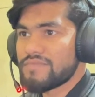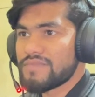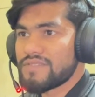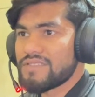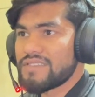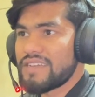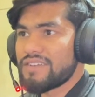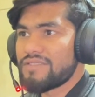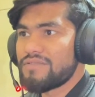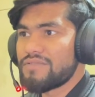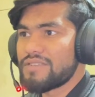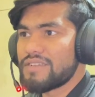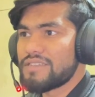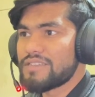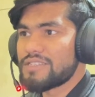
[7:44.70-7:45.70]
like
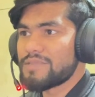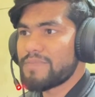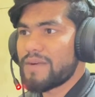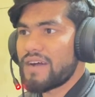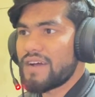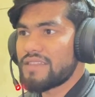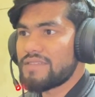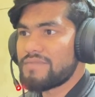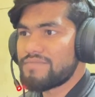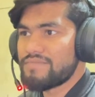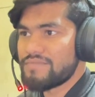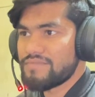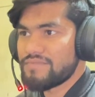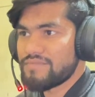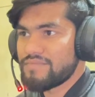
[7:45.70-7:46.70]
in this path,
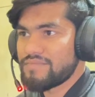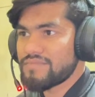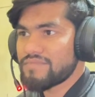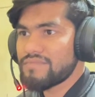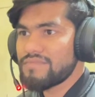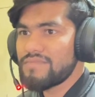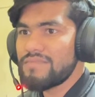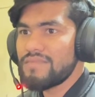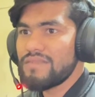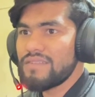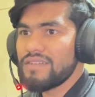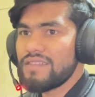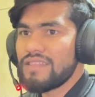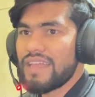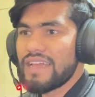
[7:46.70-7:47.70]

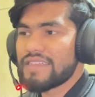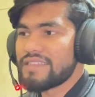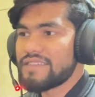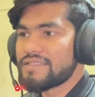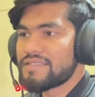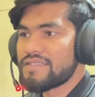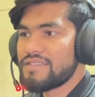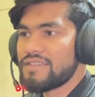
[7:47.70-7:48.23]
like this